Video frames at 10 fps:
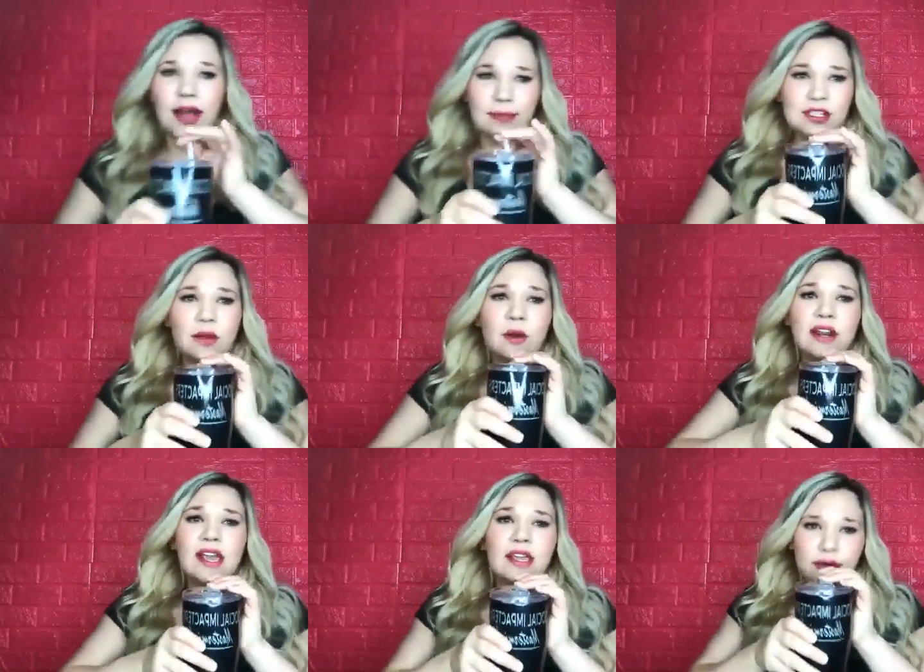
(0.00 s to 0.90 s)
Amazon,
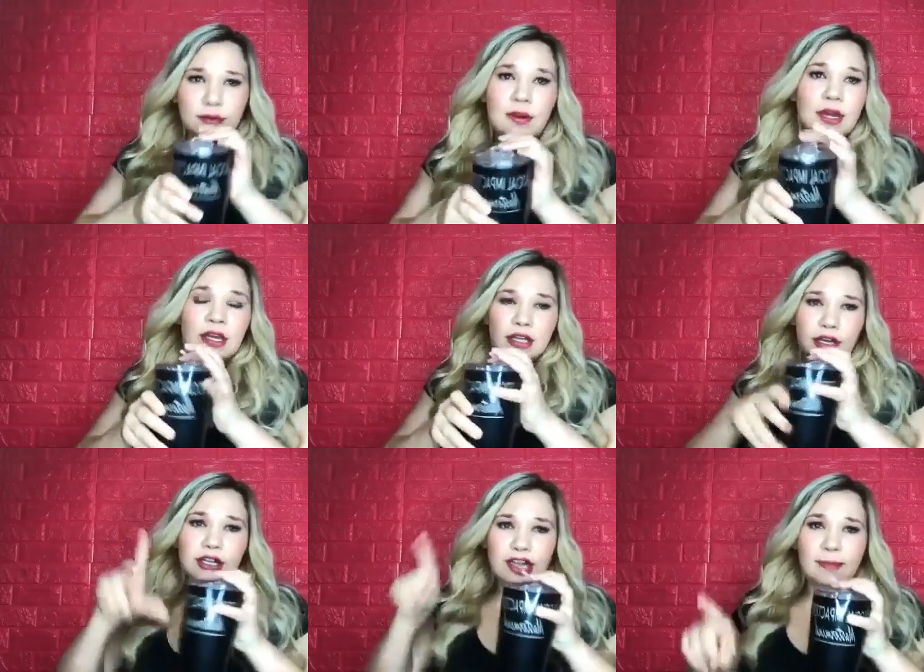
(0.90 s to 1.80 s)
one day
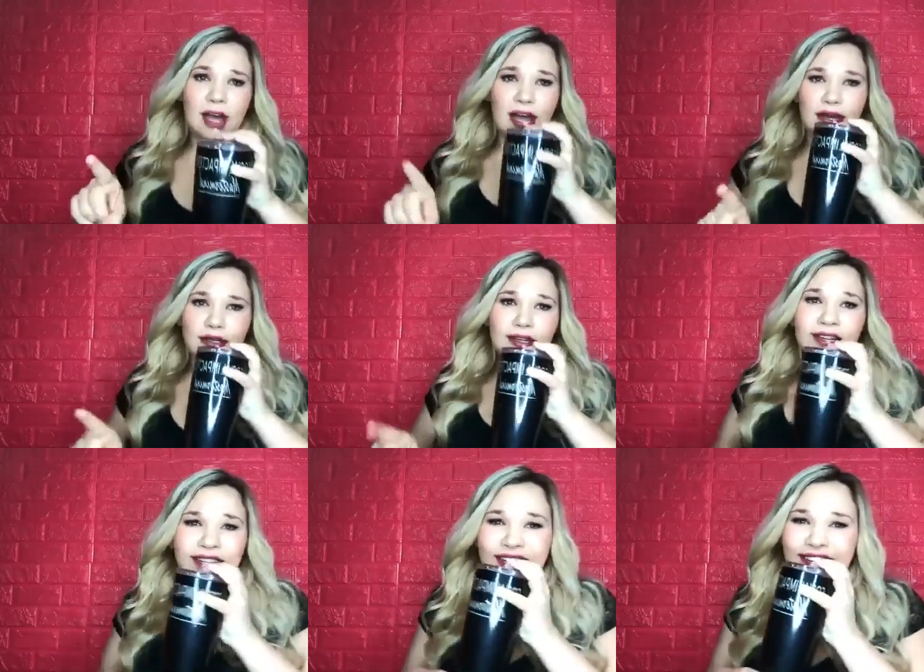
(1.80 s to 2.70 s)
you're a day behind.
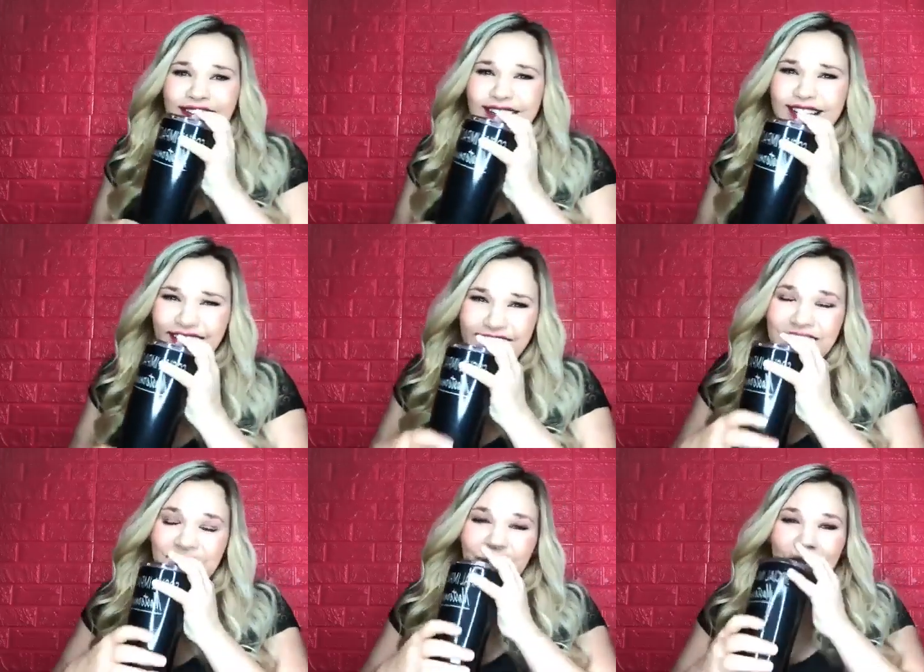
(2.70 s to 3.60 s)

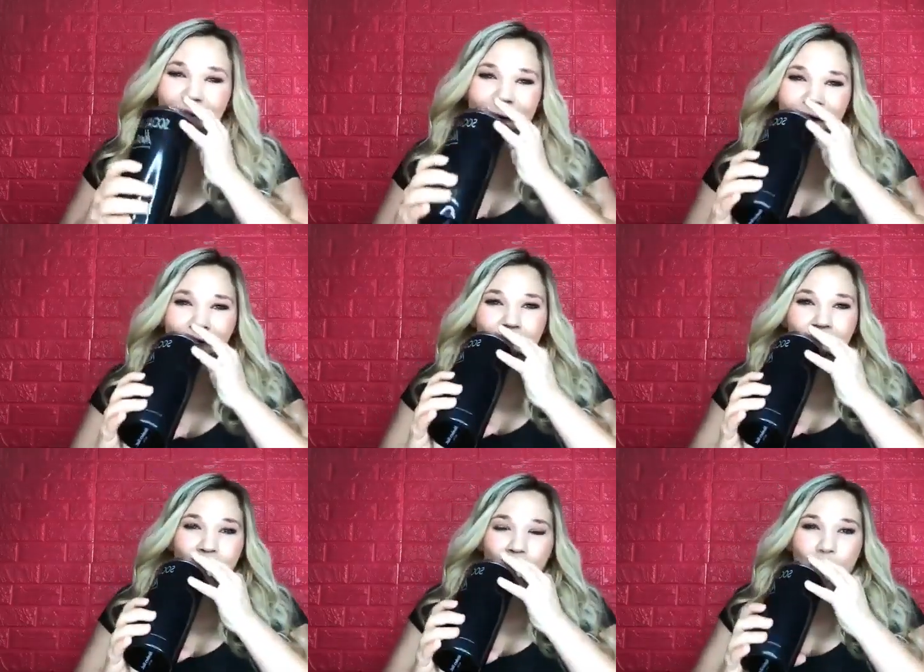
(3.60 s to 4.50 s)
Oh well.
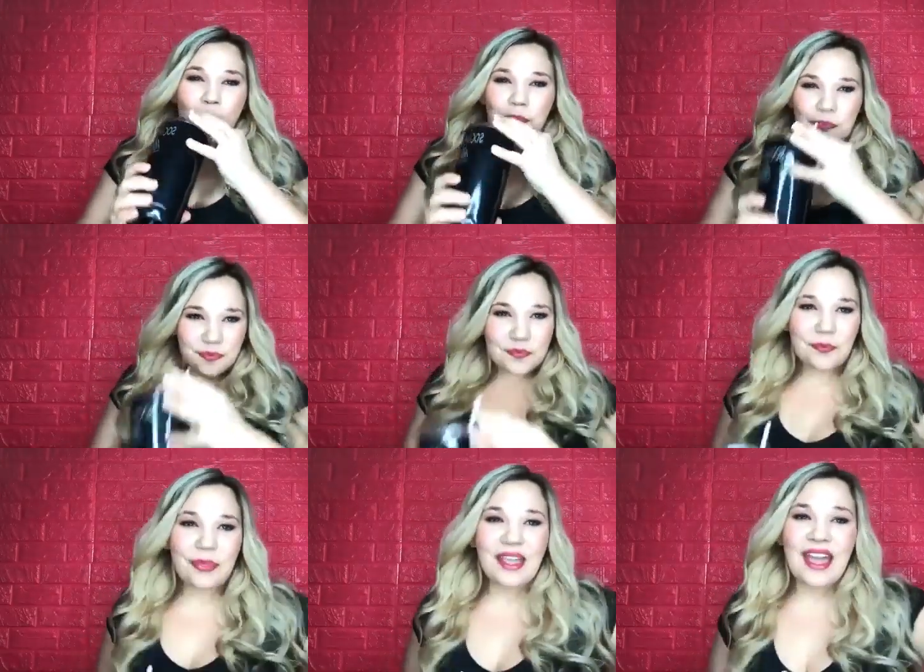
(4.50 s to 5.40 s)

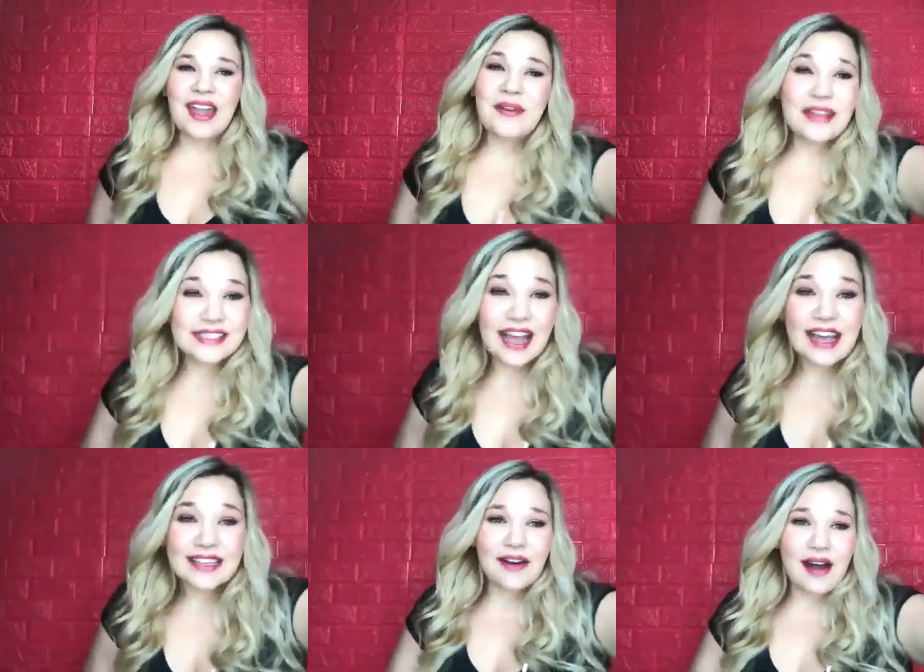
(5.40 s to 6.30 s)
Anyways,
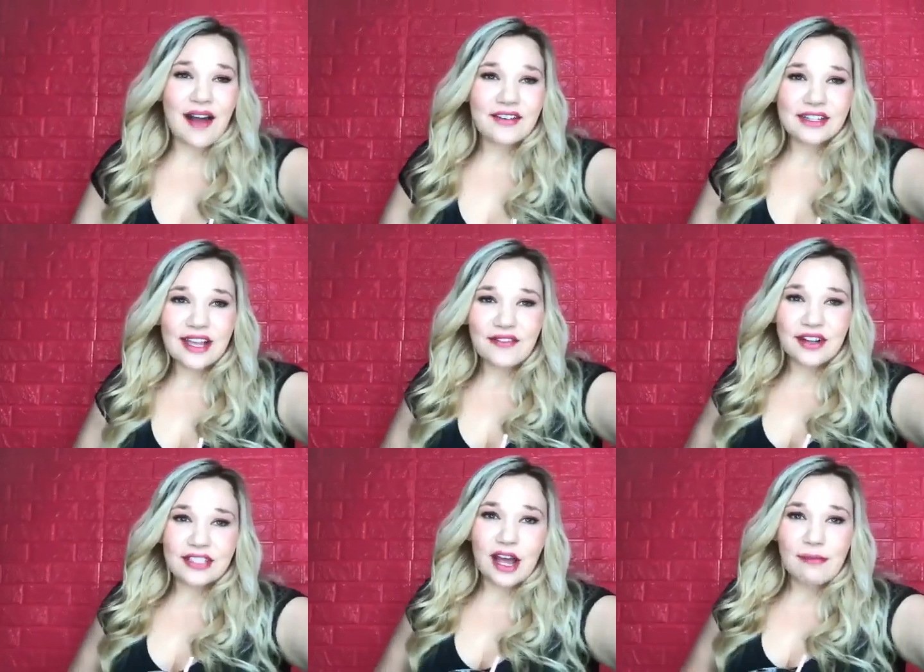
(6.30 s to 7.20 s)
guys, so have yourself an
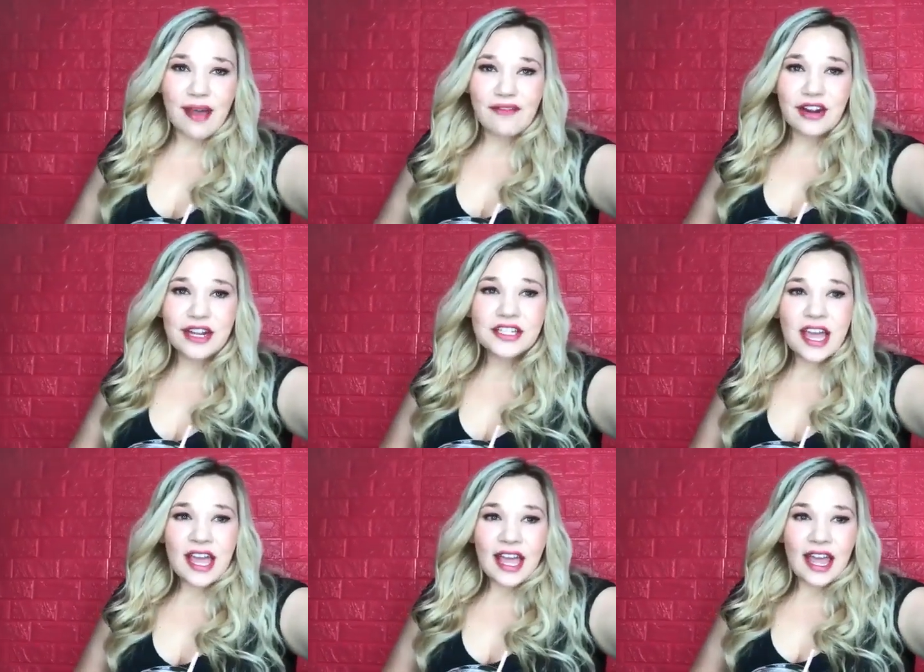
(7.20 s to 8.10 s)
adult beverage
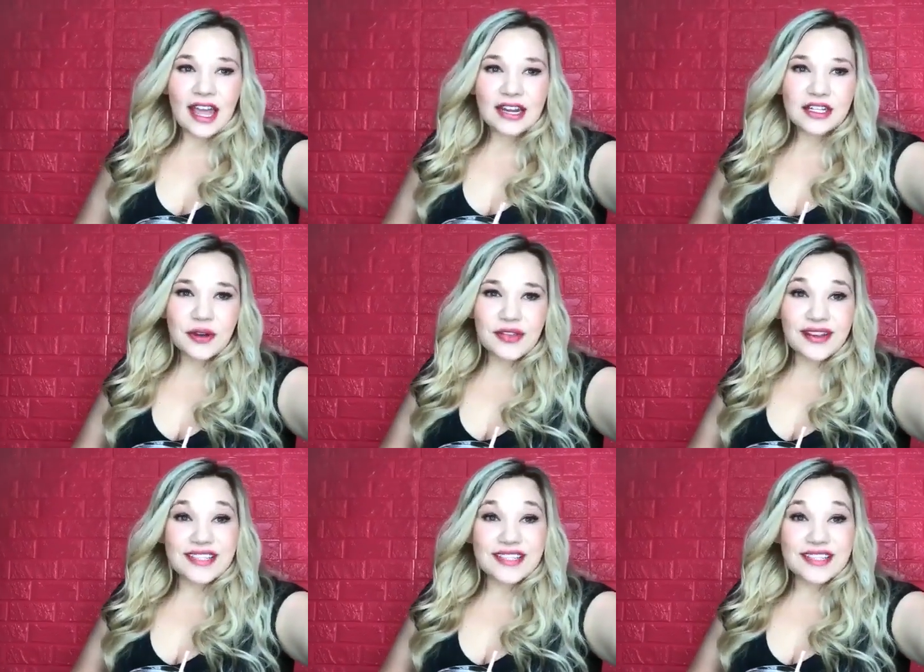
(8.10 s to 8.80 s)
and enjoy the